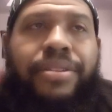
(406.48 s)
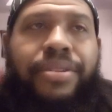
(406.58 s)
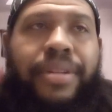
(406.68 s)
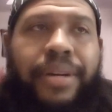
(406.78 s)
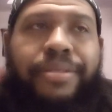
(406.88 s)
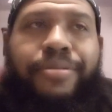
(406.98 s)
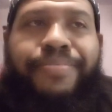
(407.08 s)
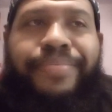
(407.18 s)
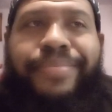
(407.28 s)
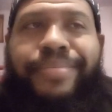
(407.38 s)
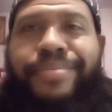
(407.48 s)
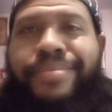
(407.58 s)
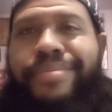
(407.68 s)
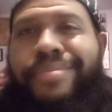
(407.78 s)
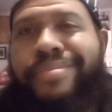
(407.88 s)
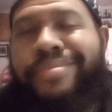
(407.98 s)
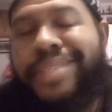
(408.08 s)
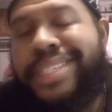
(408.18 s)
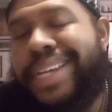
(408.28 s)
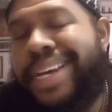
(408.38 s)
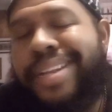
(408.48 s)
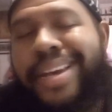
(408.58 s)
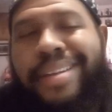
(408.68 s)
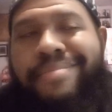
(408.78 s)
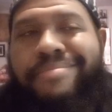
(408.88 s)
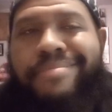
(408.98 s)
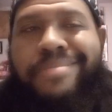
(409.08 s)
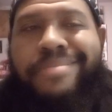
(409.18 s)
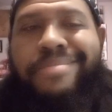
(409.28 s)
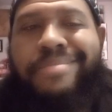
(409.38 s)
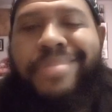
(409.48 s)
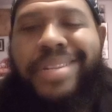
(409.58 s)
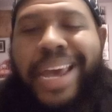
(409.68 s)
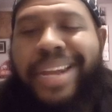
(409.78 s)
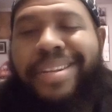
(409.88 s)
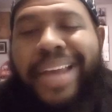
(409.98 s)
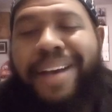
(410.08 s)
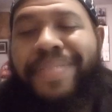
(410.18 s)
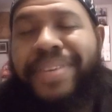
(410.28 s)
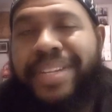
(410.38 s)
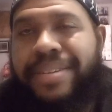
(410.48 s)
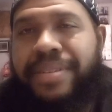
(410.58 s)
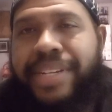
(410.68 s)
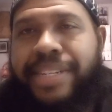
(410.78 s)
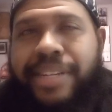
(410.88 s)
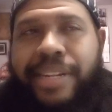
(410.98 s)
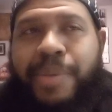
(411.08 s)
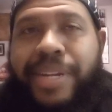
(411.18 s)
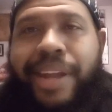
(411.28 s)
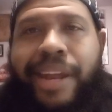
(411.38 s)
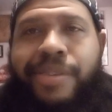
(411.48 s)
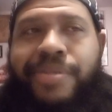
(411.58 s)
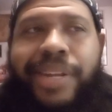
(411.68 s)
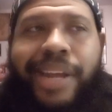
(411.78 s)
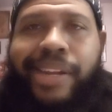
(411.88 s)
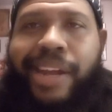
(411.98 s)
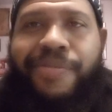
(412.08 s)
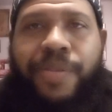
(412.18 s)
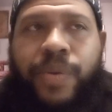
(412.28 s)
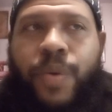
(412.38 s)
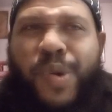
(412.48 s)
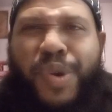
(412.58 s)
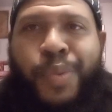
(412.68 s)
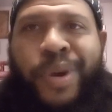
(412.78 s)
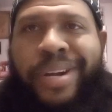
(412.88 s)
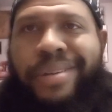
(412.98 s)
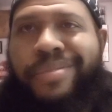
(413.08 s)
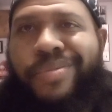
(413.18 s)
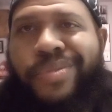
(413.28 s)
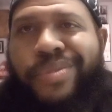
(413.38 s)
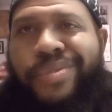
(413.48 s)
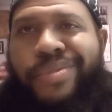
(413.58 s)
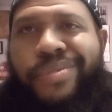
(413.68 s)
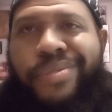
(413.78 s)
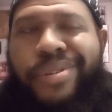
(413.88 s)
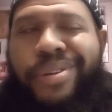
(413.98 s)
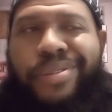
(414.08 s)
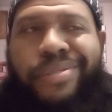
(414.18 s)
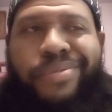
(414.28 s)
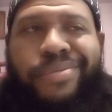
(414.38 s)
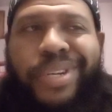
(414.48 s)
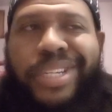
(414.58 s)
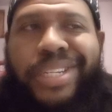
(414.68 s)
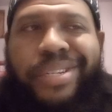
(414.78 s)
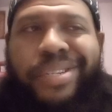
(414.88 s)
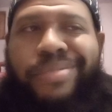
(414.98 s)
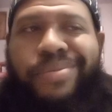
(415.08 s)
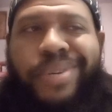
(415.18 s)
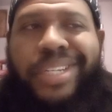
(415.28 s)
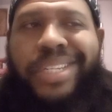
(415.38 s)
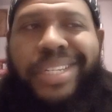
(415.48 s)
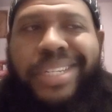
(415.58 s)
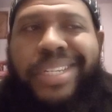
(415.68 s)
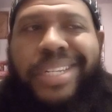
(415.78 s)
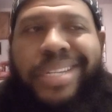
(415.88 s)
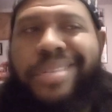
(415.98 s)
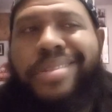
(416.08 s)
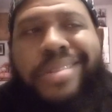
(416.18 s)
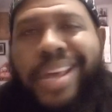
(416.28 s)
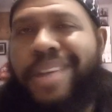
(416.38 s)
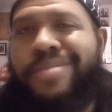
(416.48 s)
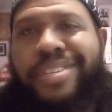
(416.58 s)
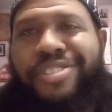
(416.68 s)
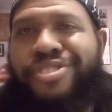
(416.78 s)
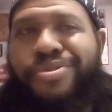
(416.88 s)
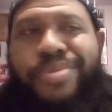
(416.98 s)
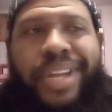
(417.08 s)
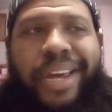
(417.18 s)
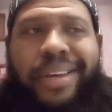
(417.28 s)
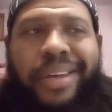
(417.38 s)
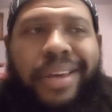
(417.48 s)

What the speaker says: So they just out physical us, especially like you've seen that in that fourth quarter when, once they were just doing like